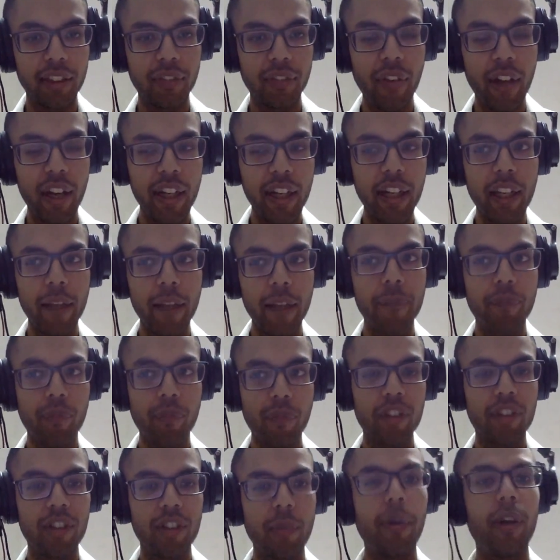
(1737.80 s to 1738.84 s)
very
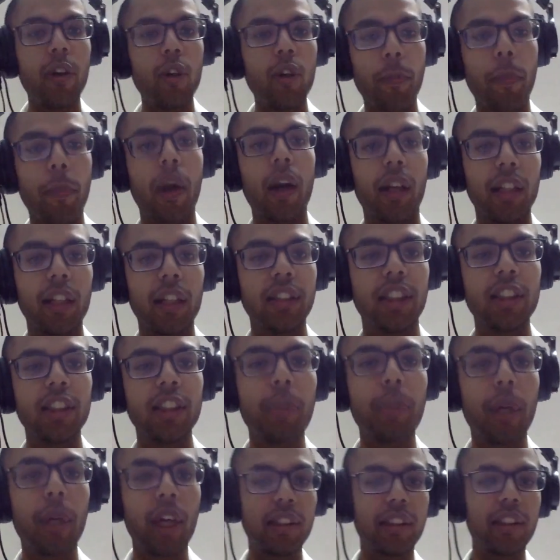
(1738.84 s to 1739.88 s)
similar to Parkinson's,
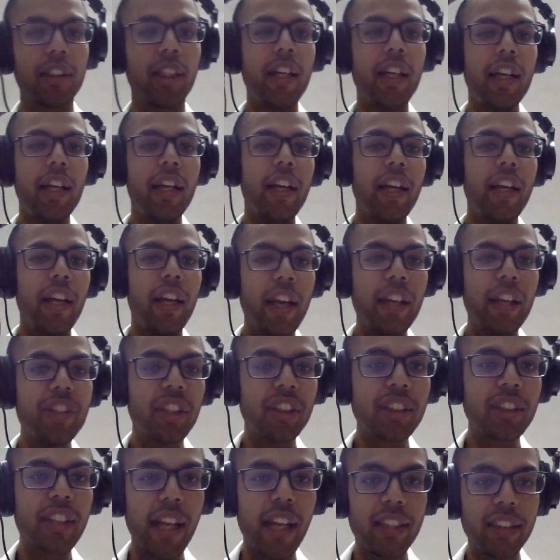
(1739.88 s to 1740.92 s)
because it
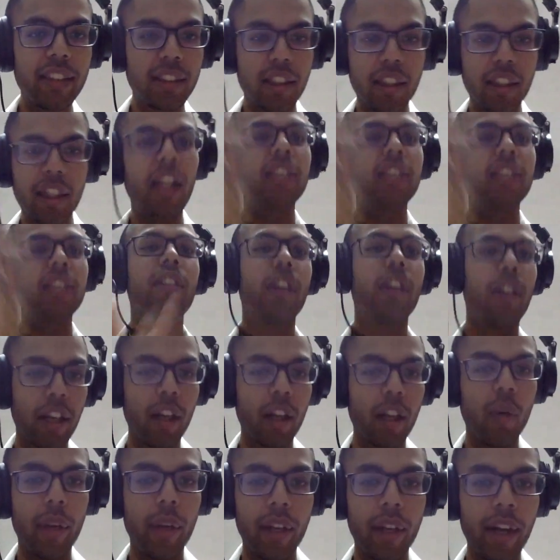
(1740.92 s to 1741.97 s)
just gets clustered
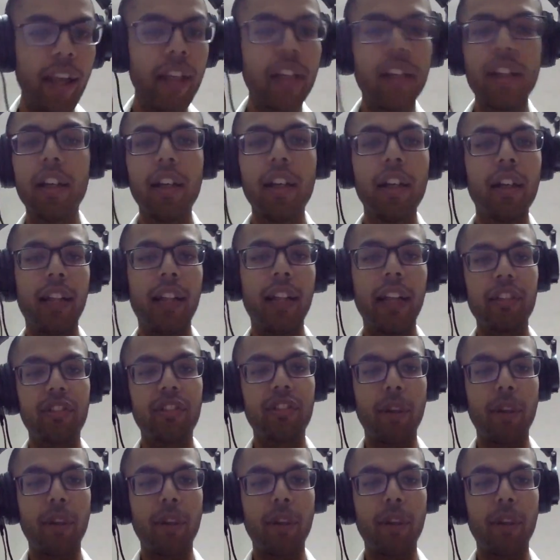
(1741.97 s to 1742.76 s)
in a way, right? Like,